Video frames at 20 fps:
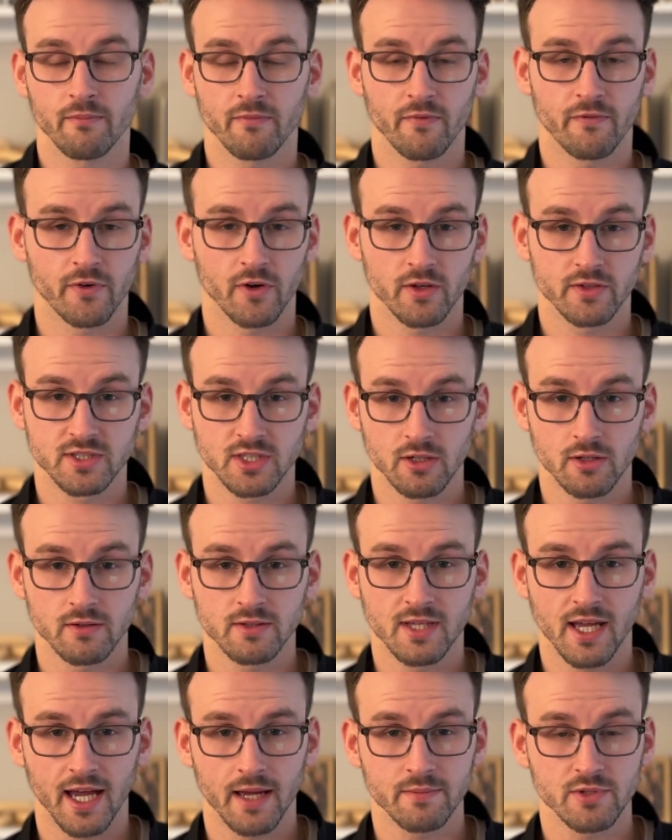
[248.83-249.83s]
For certain
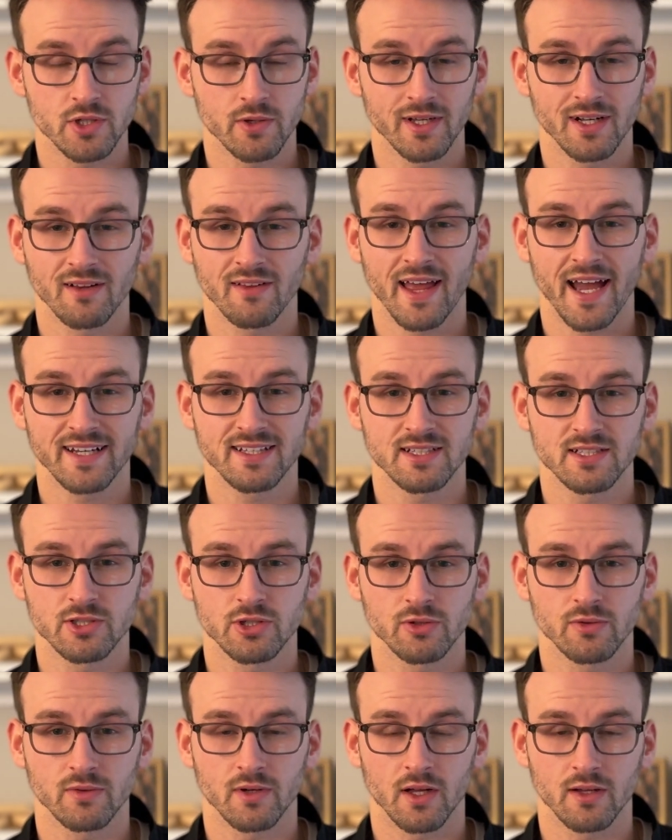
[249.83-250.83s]
times, you can elect
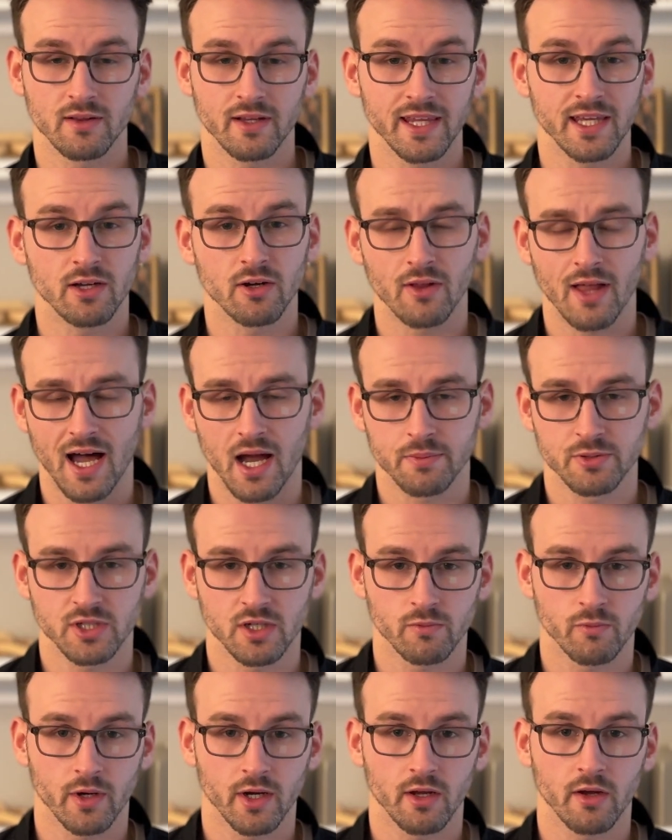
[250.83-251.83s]
into a legal
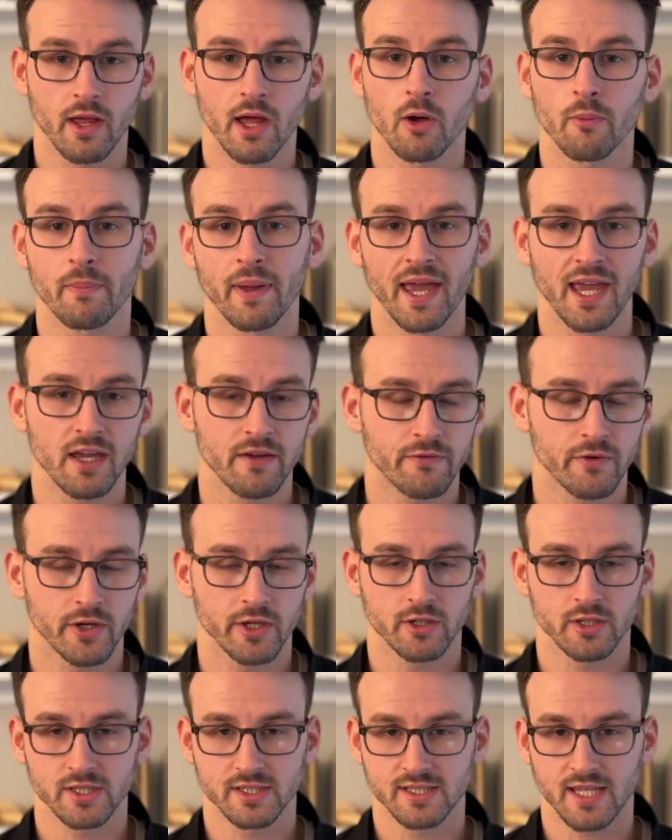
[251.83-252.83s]
option where it'll help pay for
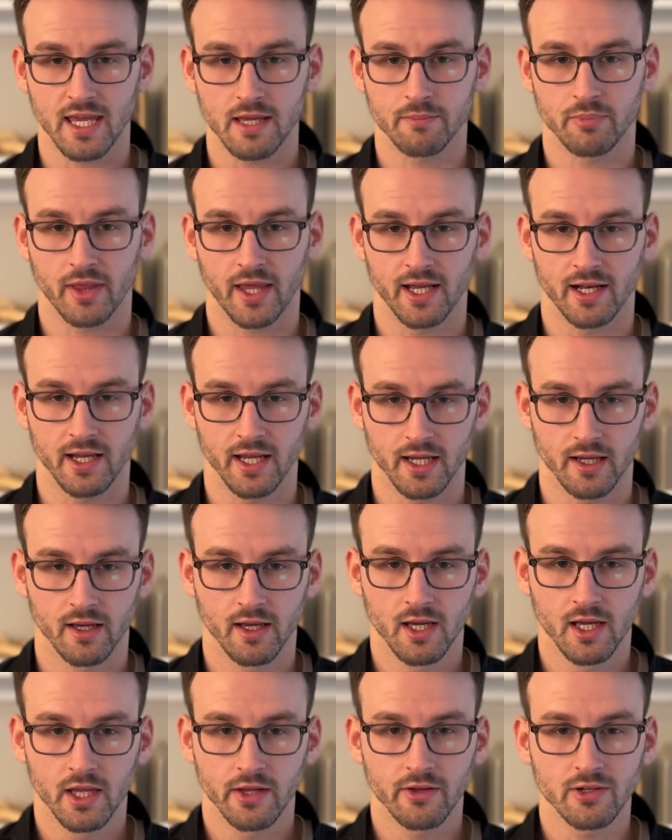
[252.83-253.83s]
your estate planning.
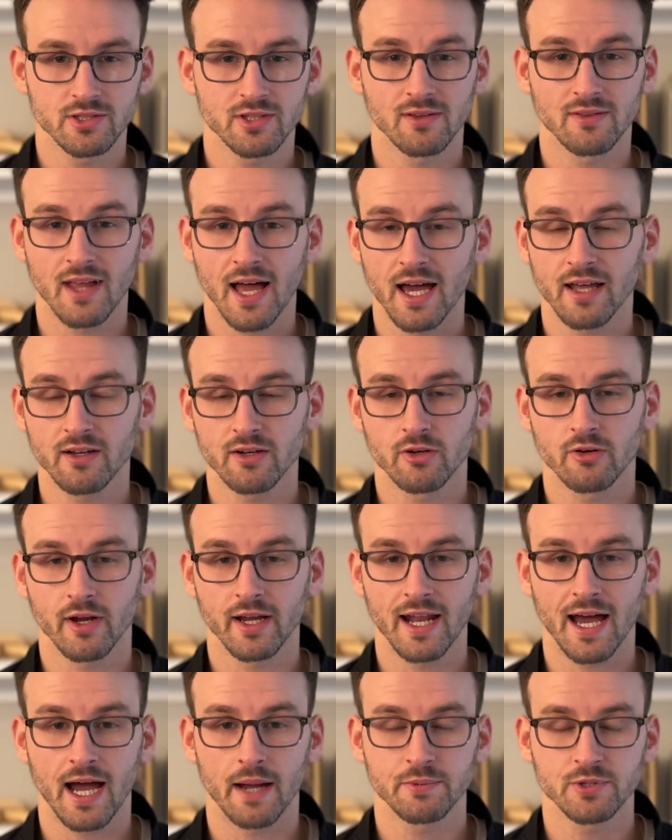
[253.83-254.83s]
There's a lot of
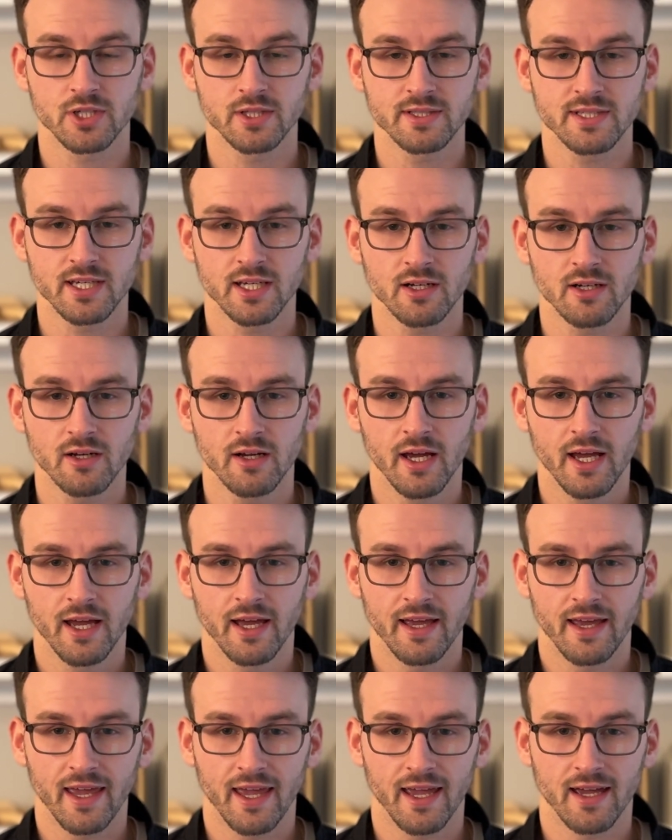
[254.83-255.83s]
great options here,
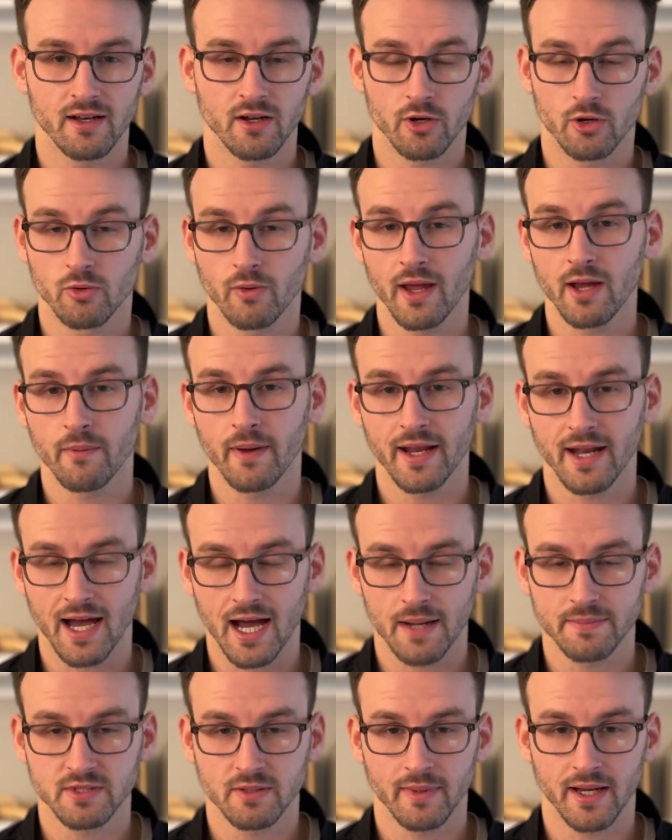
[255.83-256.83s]
and a great way to
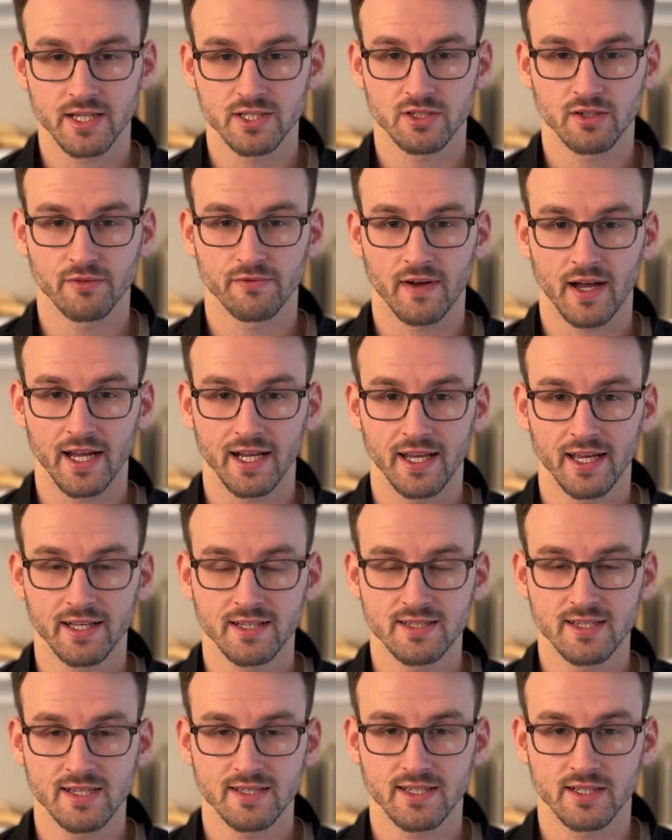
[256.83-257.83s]
optimize your
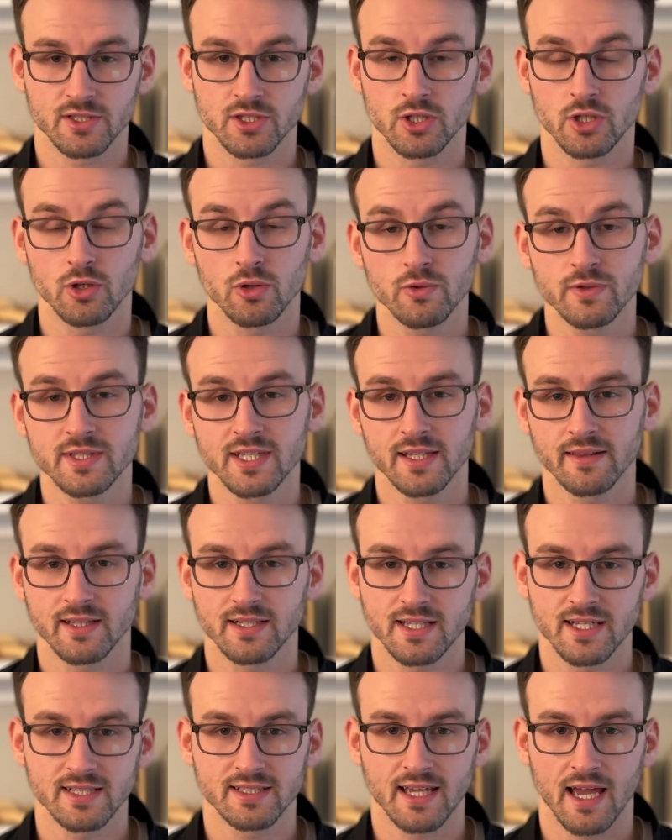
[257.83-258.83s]
finances is using the
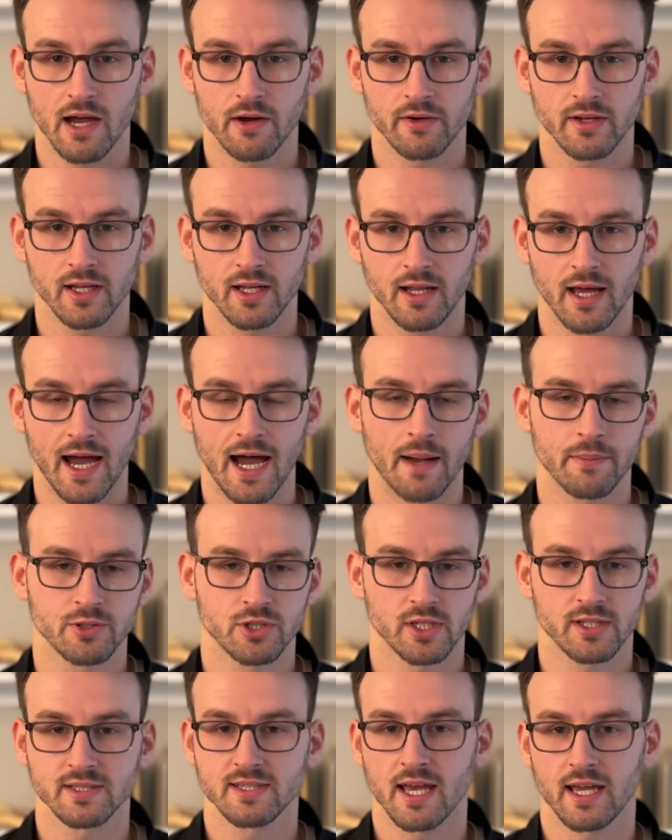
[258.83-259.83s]
discounted
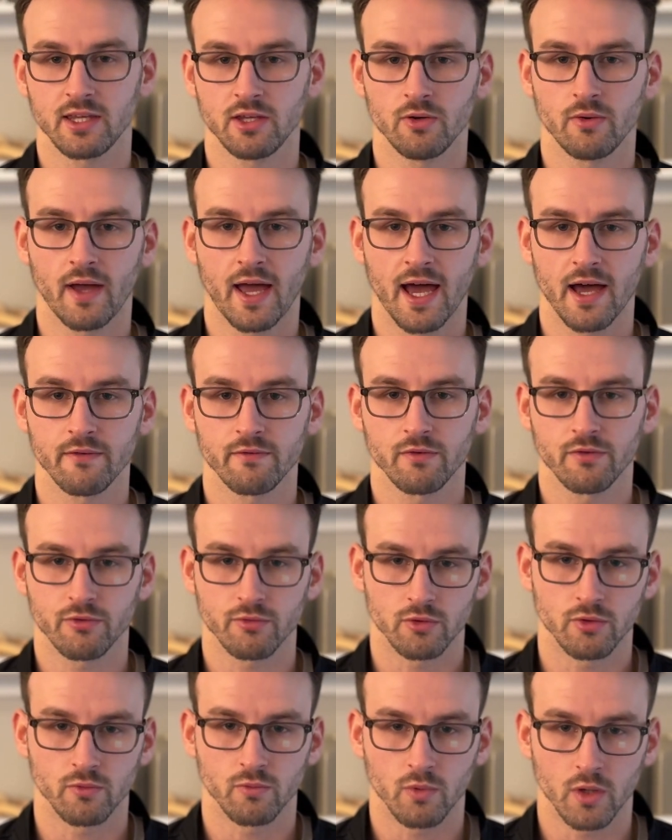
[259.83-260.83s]
options that you have
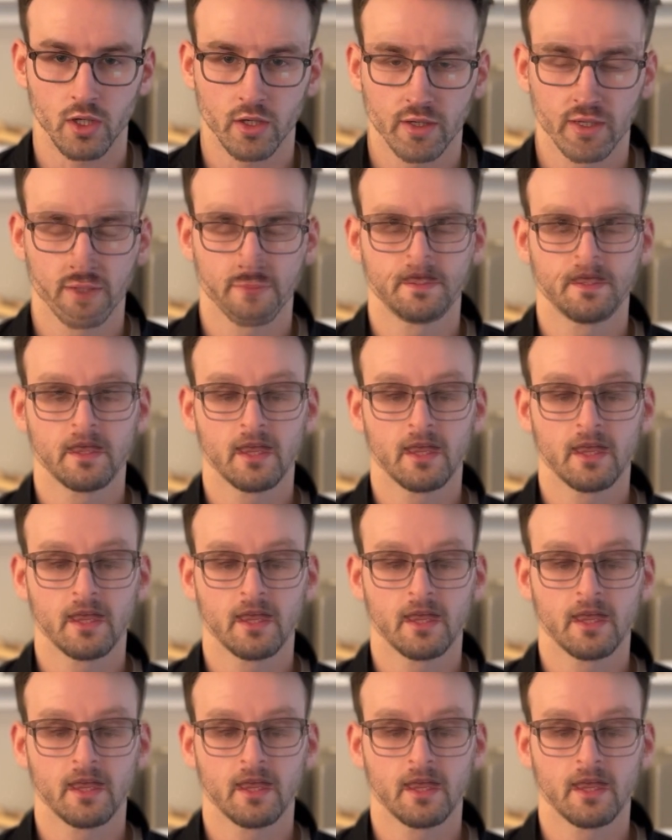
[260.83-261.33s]
through work.